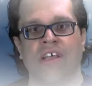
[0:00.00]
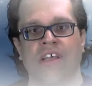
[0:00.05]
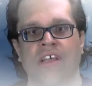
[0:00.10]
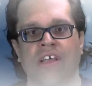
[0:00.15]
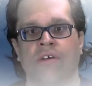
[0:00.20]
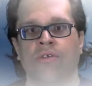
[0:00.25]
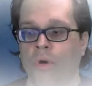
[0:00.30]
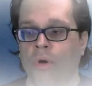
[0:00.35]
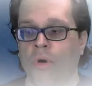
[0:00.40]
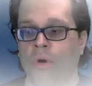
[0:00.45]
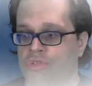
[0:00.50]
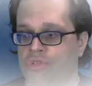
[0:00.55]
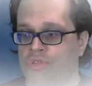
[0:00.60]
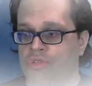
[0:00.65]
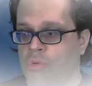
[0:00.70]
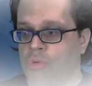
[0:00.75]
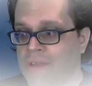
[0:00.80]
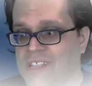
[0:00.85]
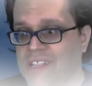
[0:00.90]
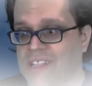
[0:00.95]
is a good month
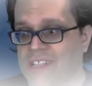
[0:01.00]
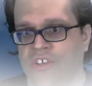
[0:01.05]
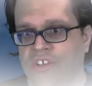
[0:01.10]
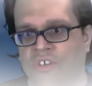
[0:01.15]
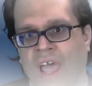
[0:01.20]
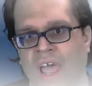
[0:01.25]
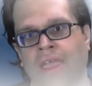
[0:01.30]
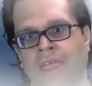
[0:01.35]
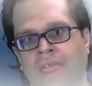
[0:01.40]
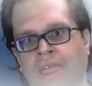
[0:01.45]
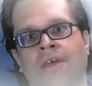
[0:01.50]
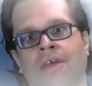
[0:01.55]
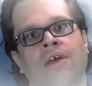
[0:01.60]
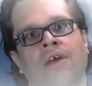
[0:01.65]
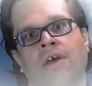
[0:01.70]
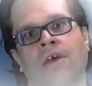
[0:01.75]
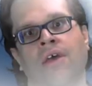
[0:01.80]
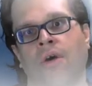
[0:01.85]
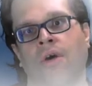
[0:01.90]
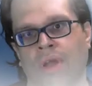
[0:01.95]
to give it a try.
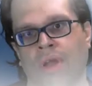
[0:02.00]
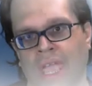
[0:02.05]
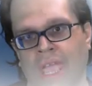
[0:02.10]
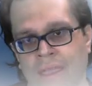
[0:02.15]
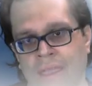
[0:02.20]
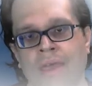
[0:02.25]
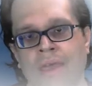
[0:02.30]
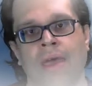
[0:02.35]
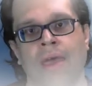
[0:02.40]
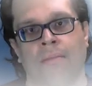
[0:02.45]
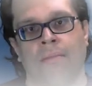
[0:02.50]
Okay?